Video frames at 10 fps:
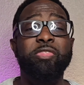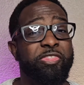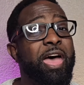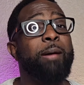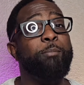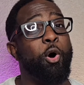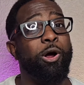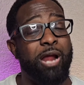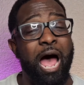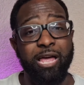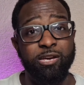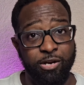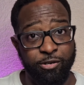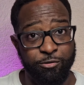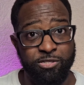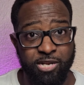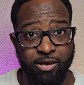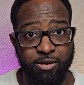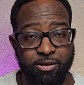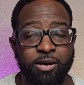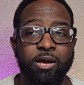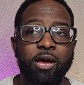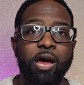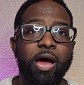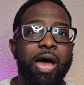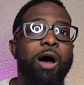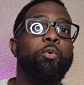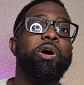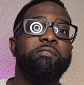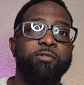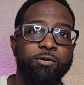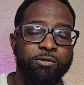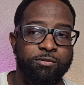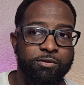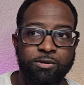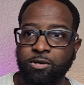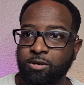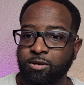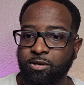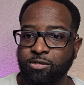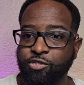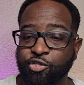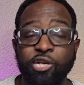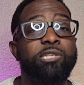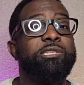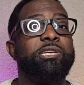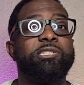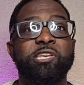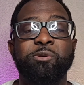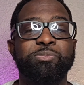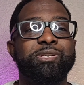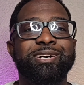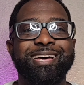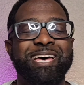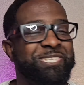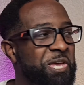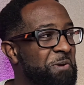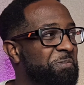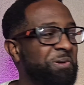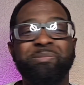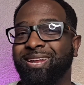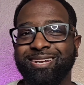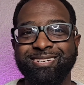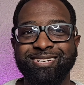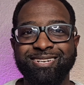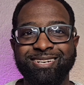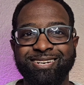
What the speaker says: That part I could understand. However, just as Samsung has implemented